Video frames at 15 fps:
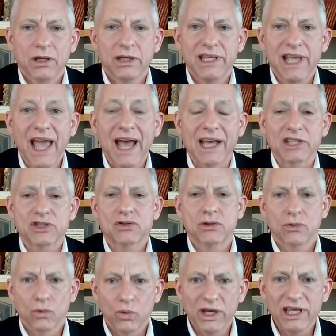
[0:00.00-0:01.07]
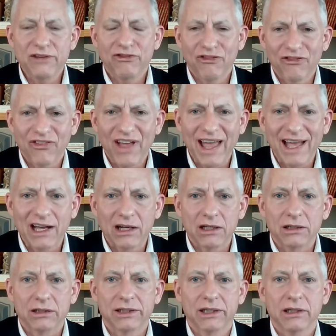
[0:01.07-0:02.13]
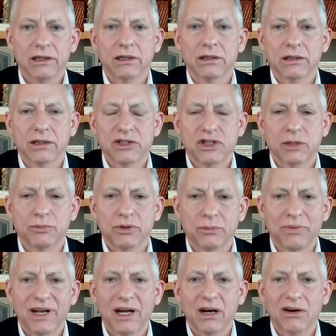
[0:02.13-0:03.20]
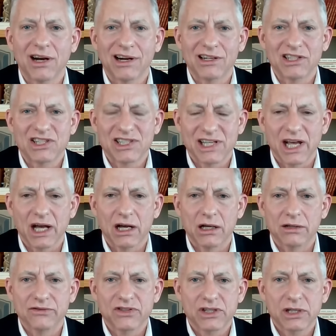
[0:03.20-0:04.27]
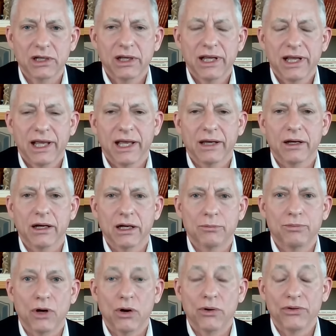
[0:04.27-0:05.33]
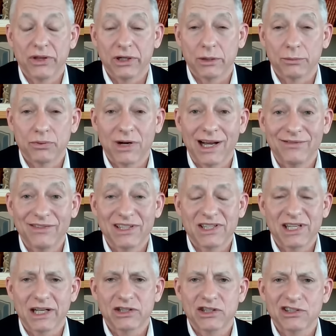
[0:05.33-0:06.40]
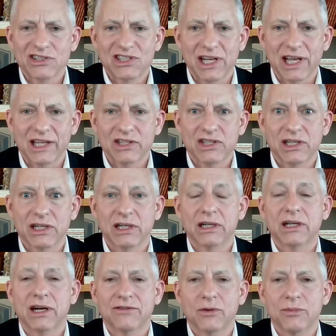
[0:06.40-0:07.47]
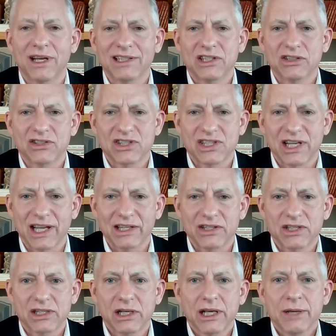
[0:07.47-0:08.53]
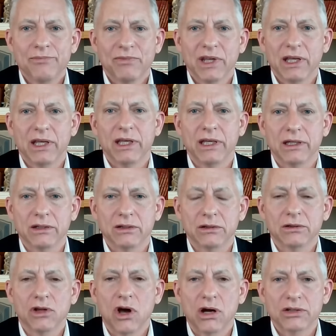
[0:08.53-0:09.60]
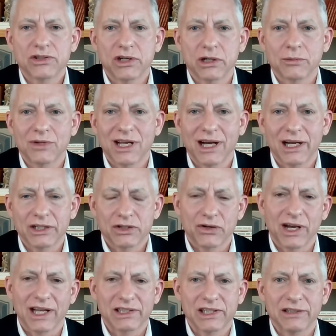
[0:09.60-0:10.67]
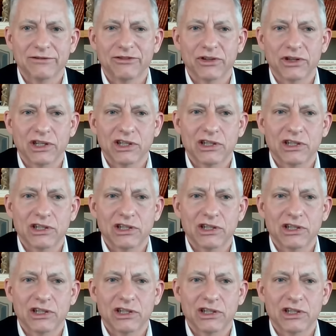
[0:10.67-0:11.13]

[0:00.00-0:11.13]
yes, we failed to prepare ourselves both in a private sector sense and in a governmental sense in long-term contracting for the